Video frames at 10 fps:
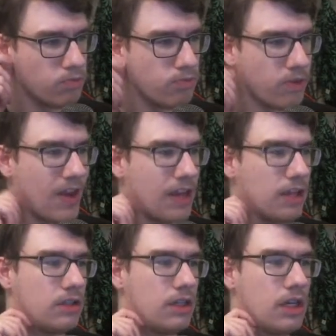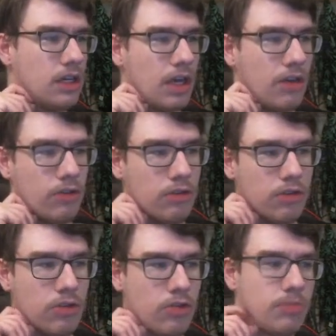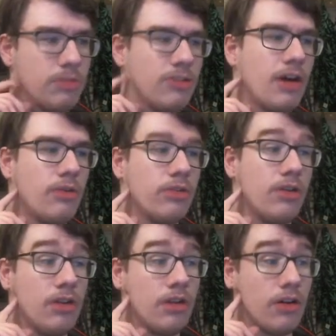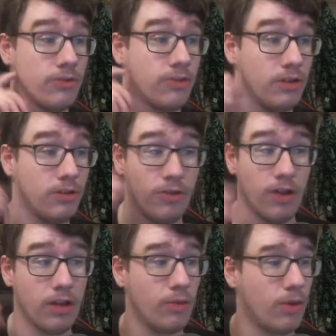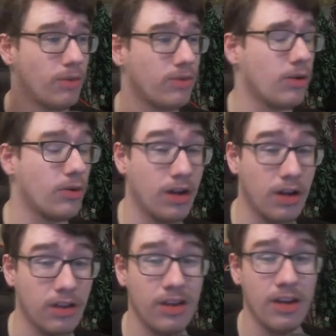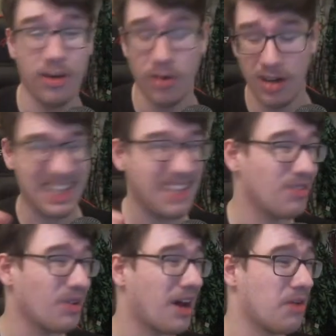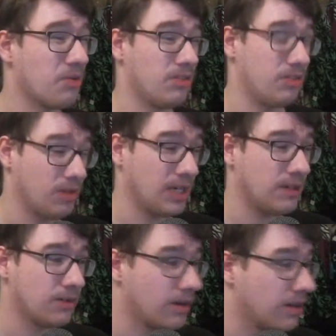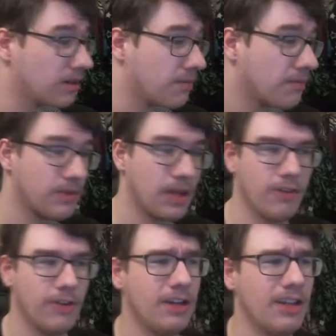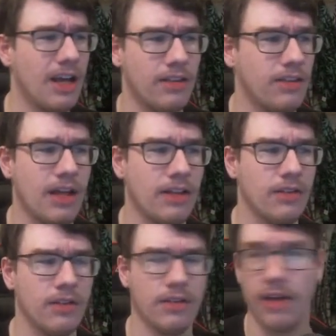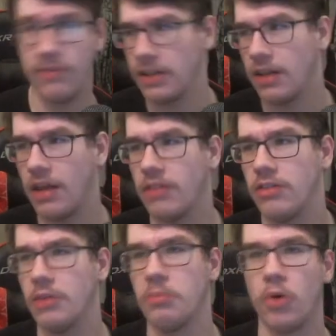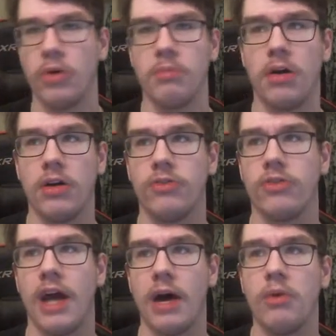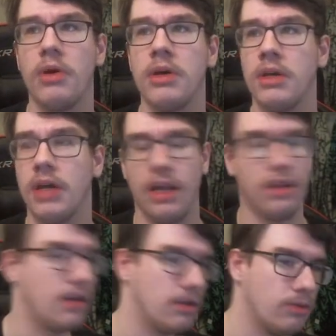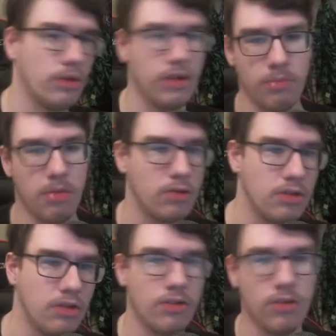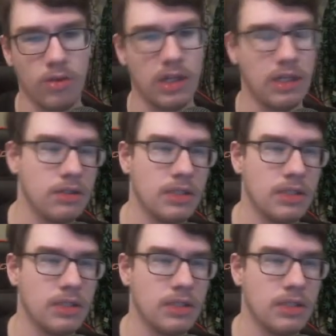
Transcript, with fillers: vaguely gave you a description that was good enough for you to follow what was going on, or at least what I was doing, right? I think that's that. I think that that's the important part for now, and then what the opponent's doing.